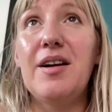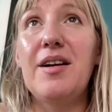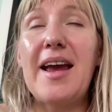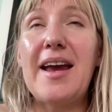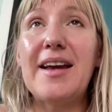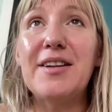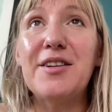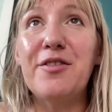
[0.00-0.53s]

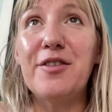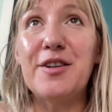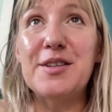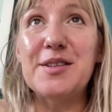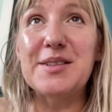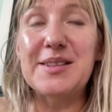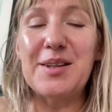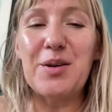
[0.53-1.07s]
head
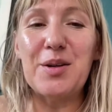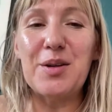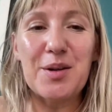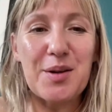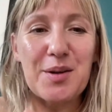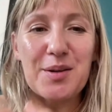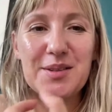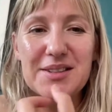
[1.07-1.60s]
first on
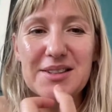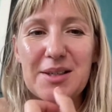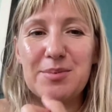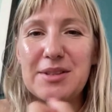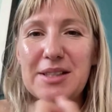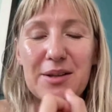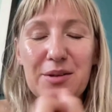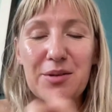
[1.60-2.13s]

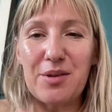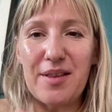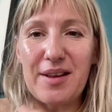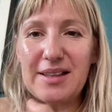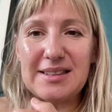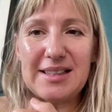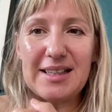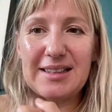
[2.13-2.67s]
Substack or
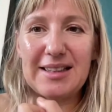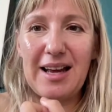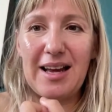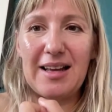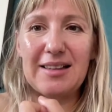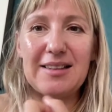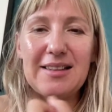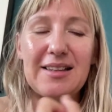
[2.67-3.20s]
things like that.